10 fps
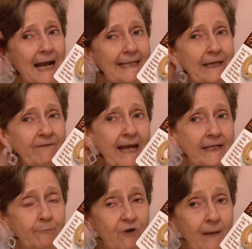I never
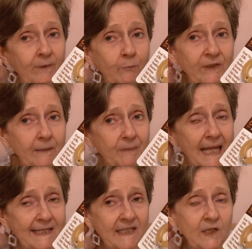had a problem with the
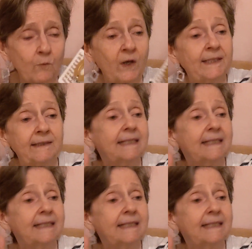plastic one.